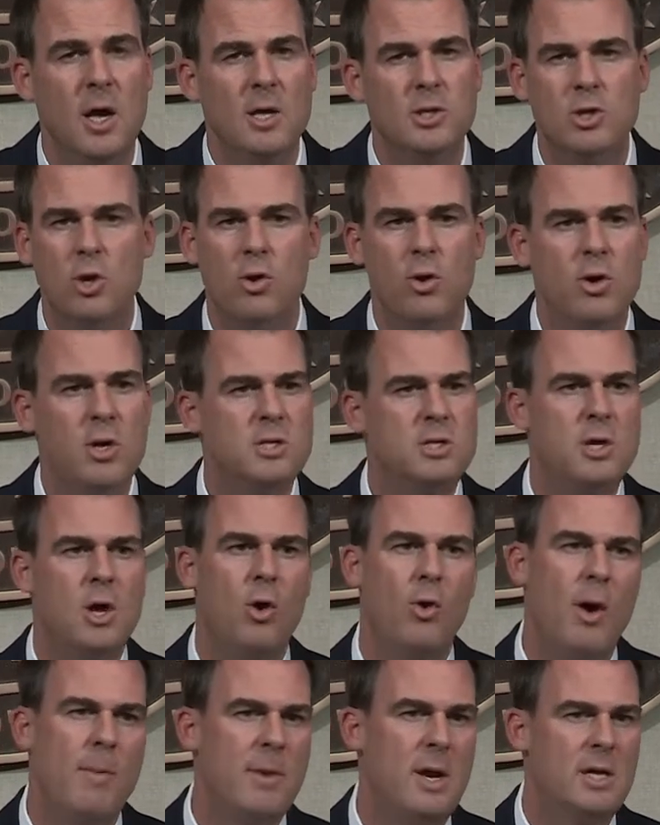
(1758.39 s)
So there is
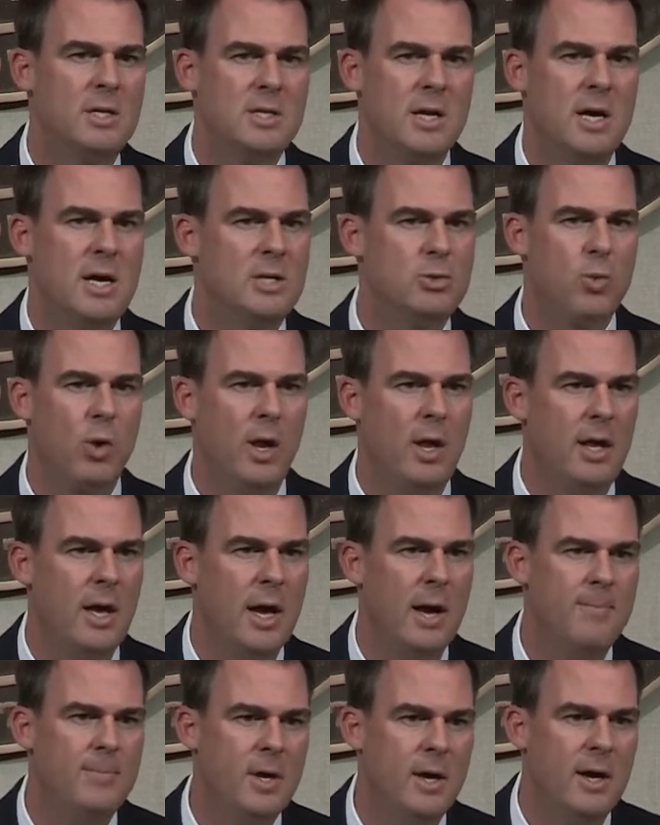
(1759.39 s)
no, I mean, it's really
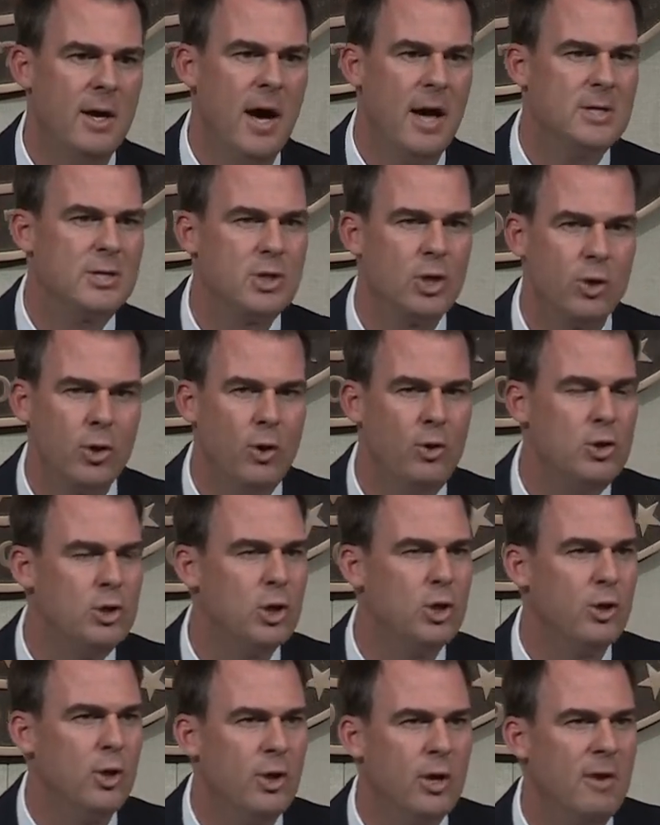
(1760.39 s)
a
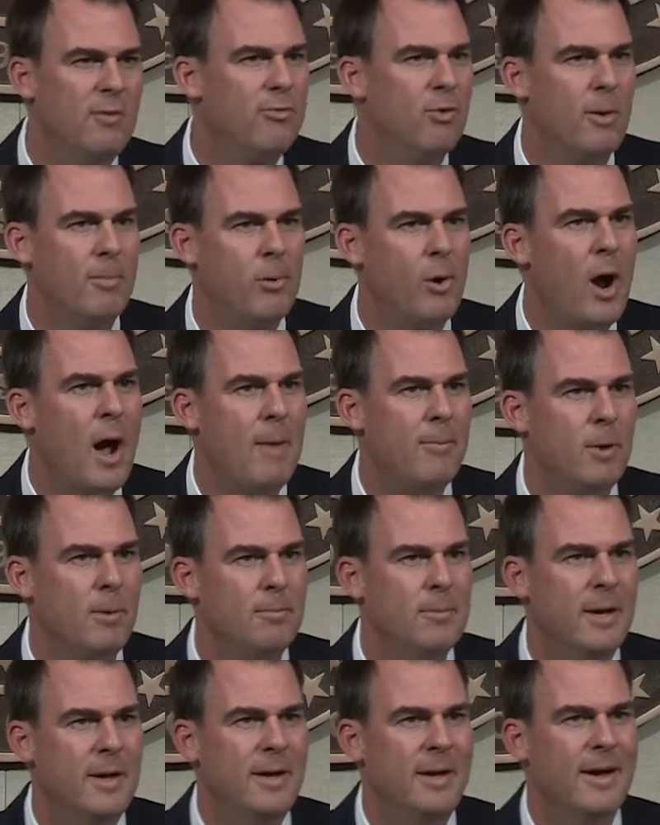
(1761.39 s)
solution looking for a
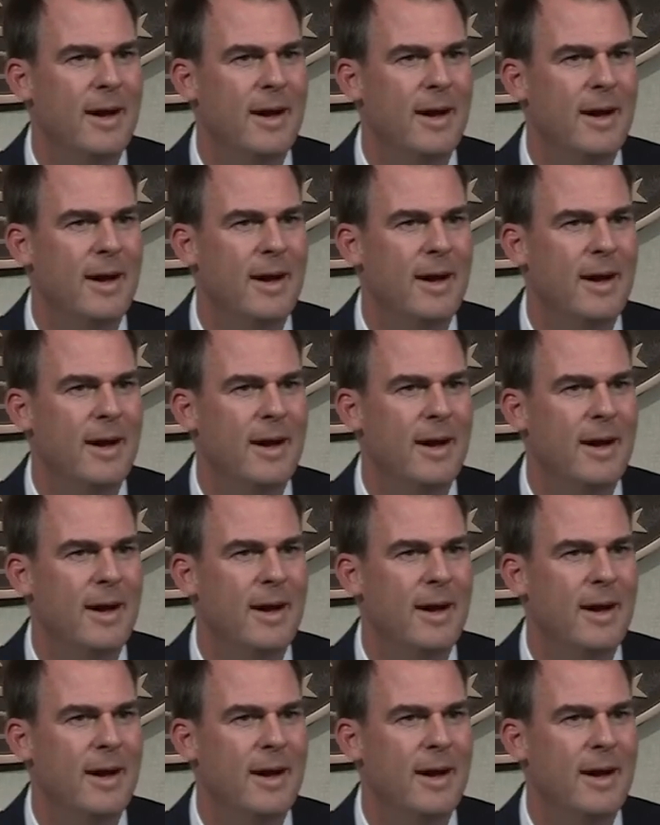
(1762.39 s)
problem.